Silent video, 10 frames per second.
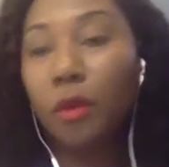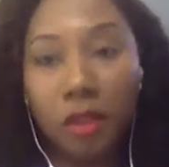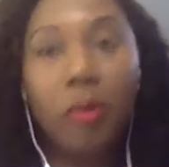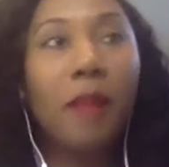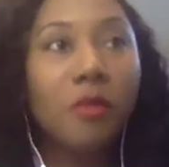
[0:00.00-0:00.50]

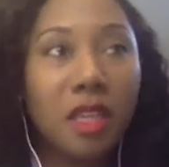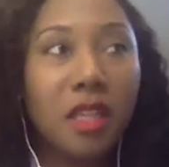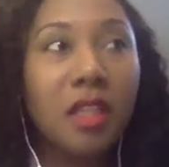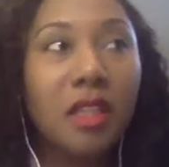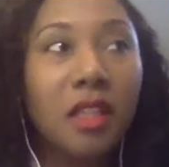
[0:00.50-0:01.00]
through what the
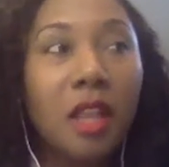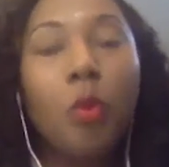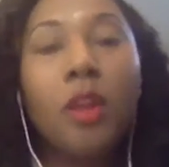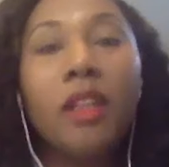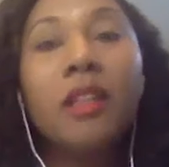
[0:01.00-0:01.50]
problem
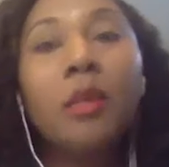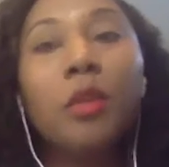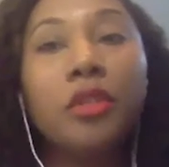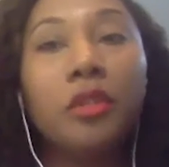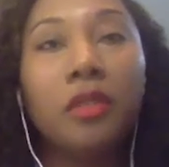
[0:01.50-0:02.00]
is what
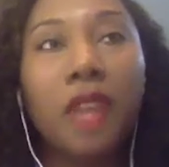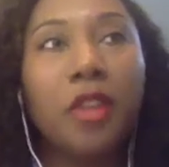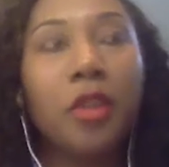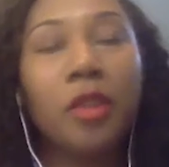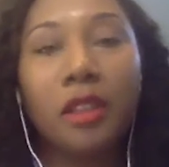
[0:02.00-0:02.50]
is it would
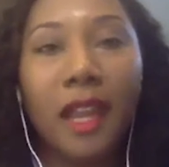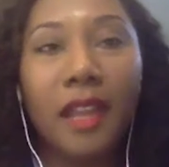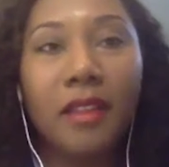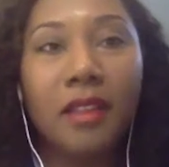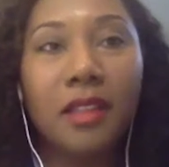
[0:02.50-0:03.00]
that you would
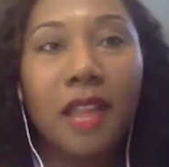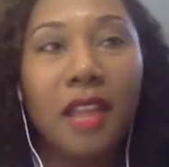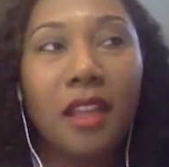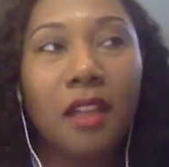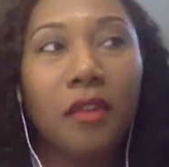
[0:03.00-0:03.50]
like to
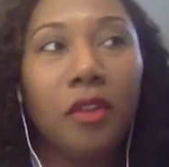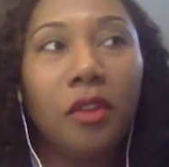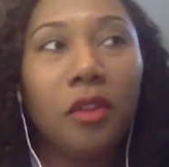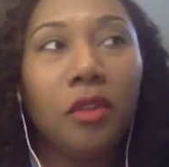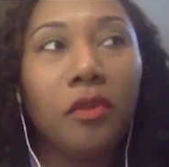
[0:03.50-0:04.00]
say that if
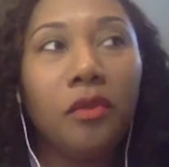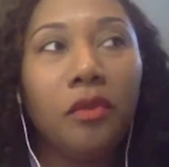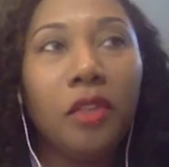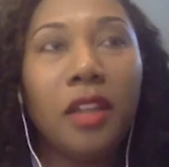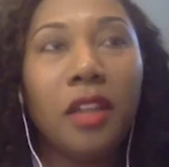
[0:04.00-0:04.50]
you
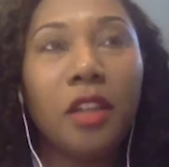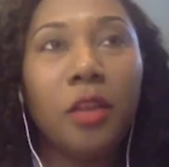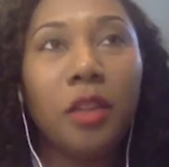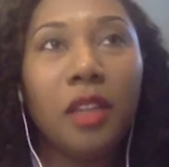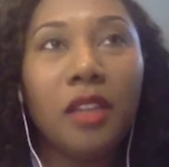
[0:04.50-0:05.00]
feel like you
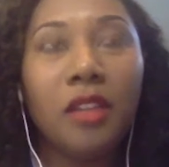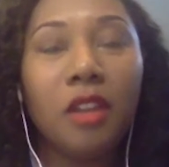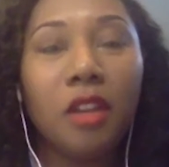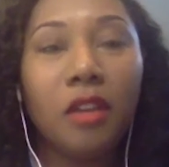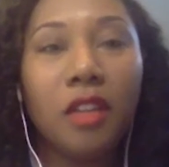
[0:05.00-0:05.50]
would get
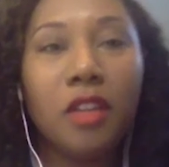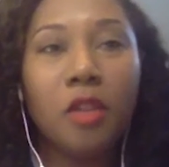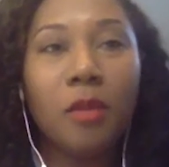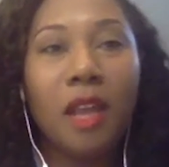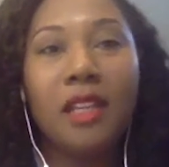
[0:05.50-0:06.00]
nervous you
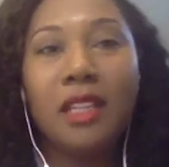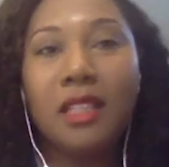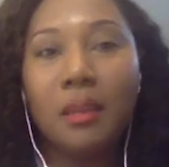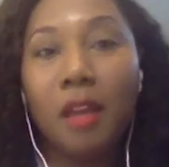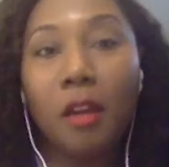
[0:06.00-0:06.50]
might need some
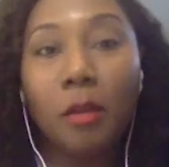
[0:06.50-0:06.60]
help